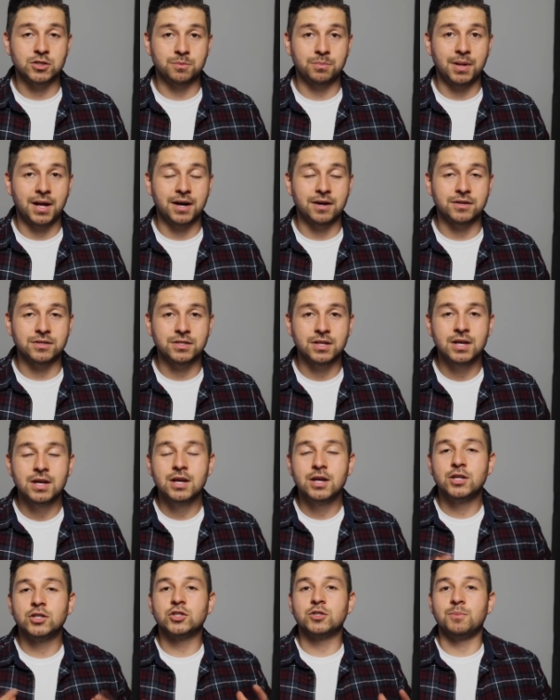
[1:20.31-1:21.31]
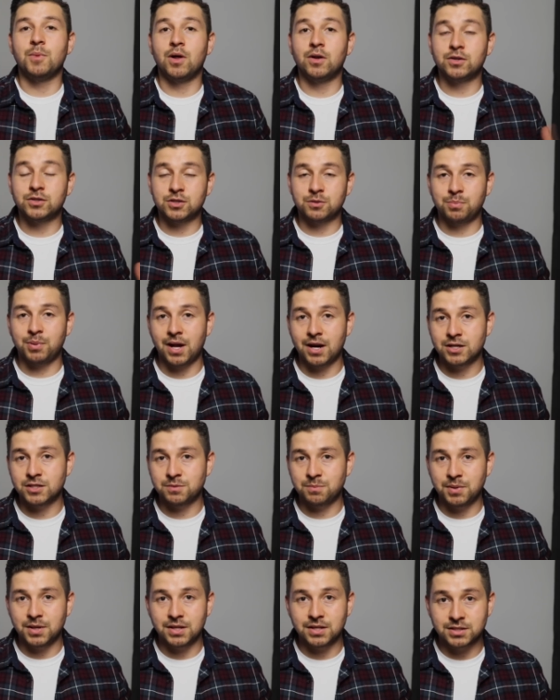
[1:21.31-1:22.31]
suppliers. Smaller suppliers
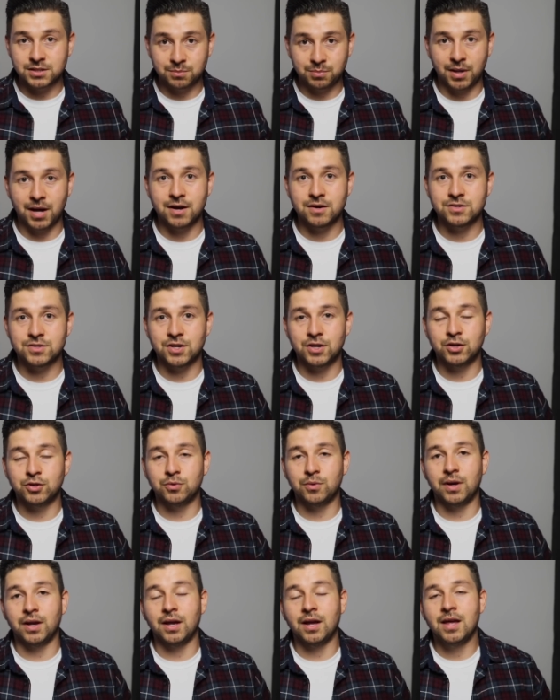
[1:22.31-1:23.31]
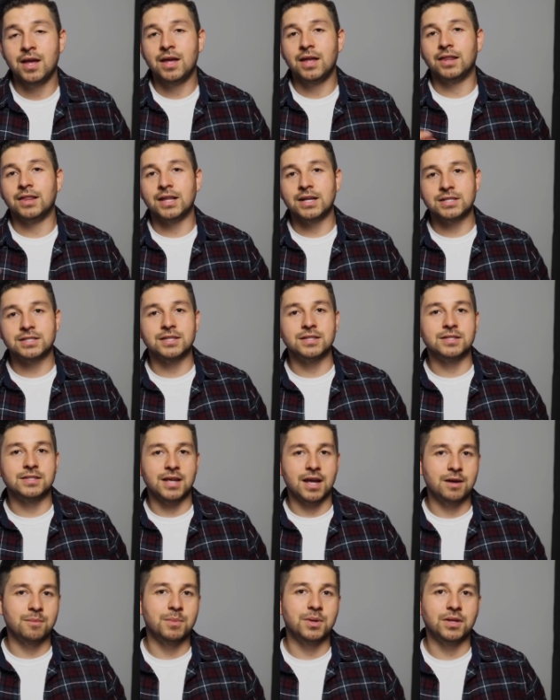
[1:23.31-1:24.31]
being suppliers that are doing less than
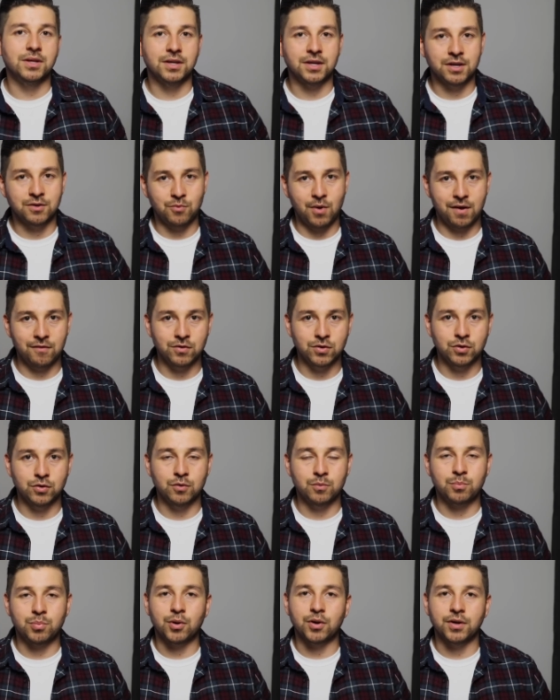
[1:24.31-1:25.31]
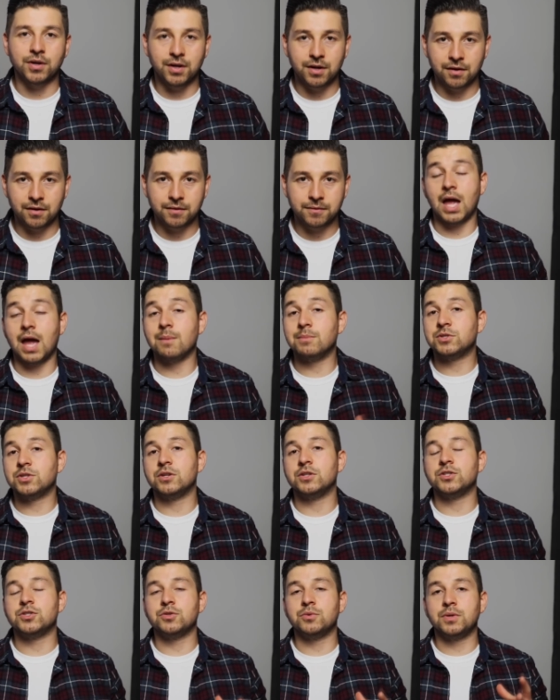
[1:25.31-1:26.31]
10 million in revenue per year.
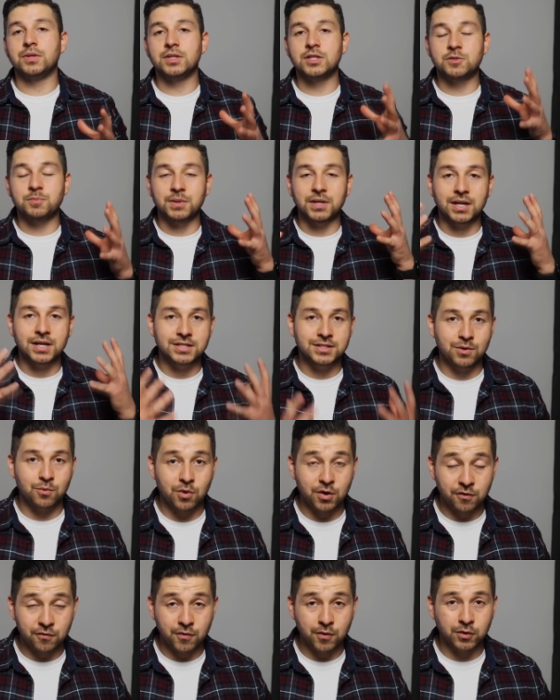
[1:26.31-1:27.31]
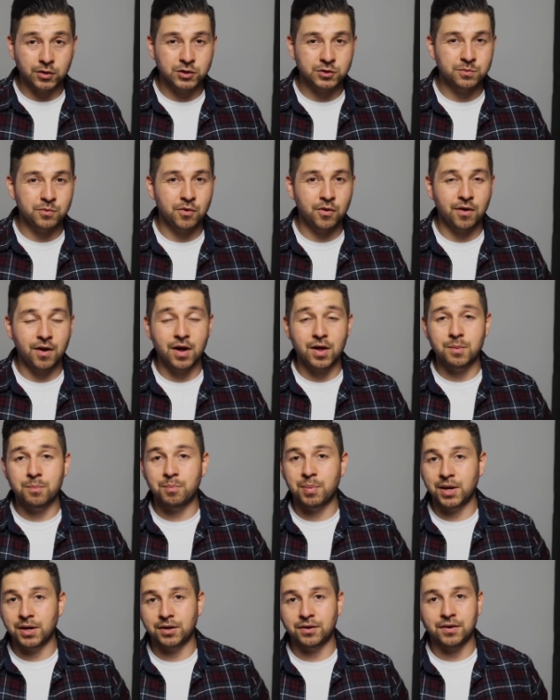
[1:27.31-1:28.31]
Amazon is doing this because they want to focus more on
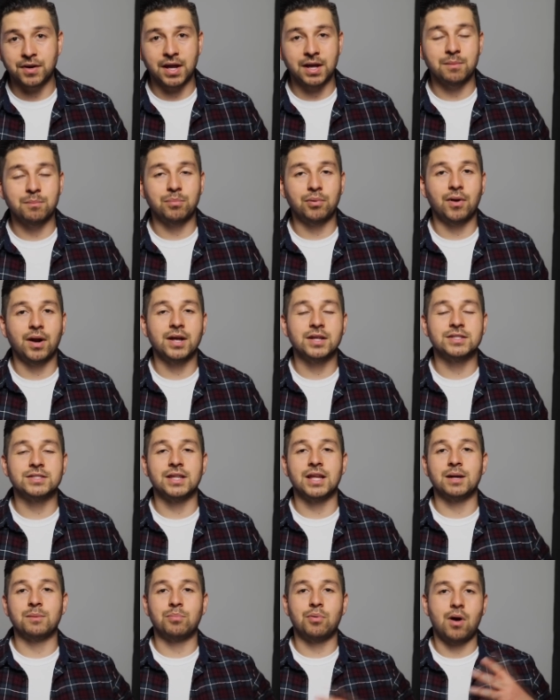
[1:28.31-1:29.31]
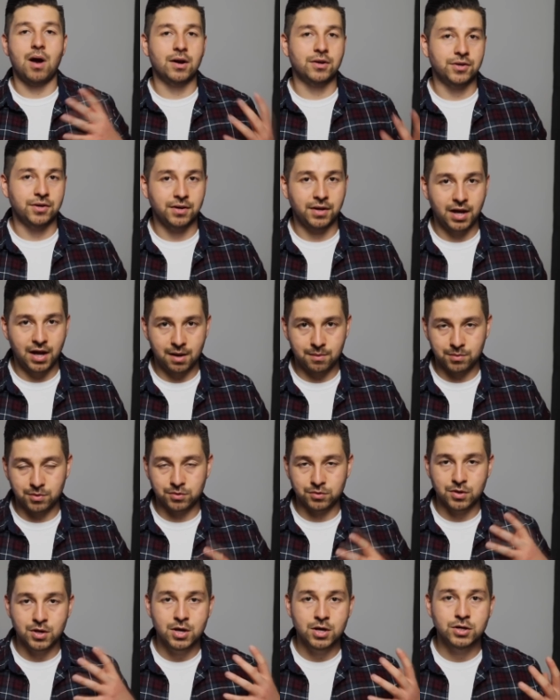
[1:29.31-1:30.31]
bigger name brands like Procter &
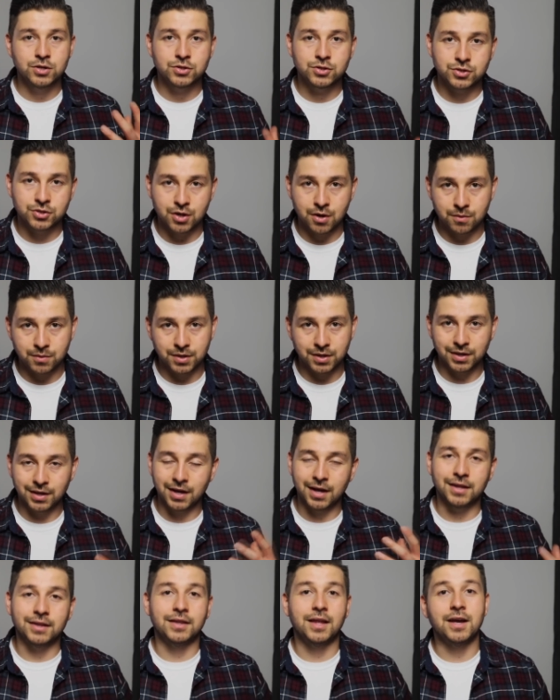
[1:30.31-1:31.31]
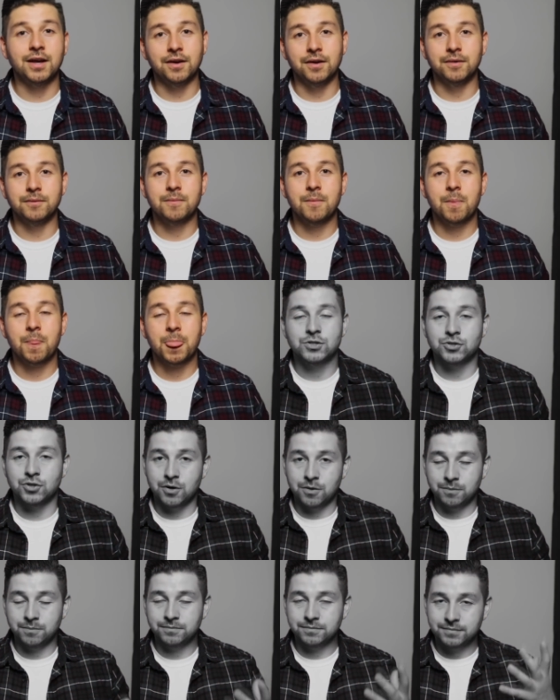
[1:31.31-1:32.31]
Gamble, Sony, and Lego.
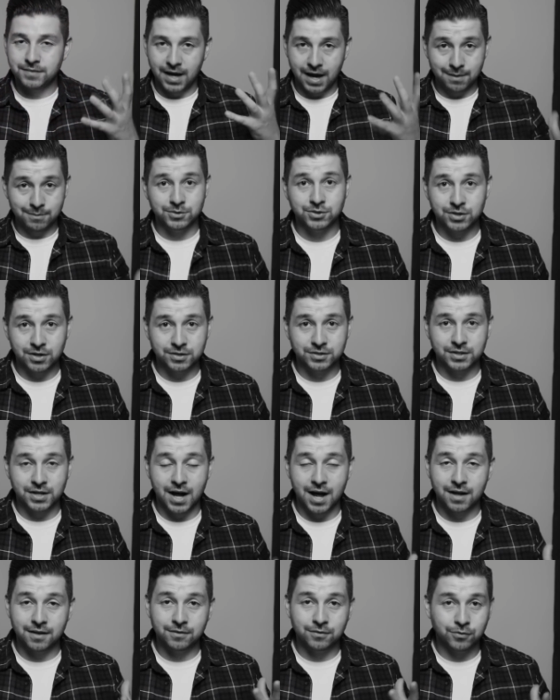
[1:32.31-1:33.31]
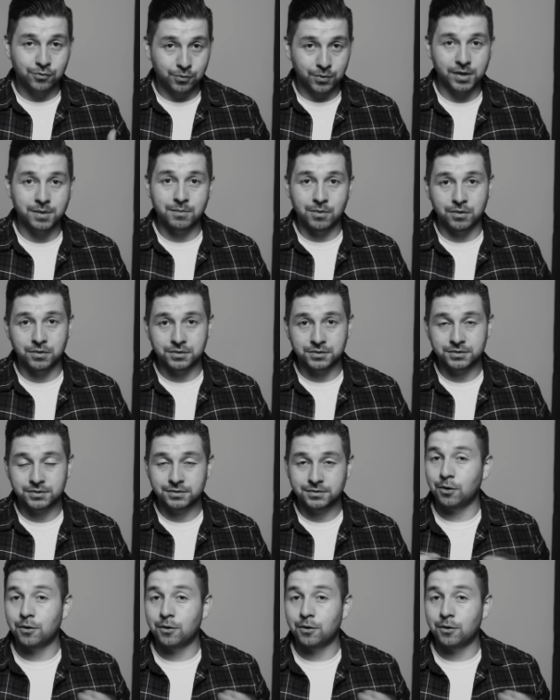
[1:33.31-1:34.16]
So Amazon's got three moles.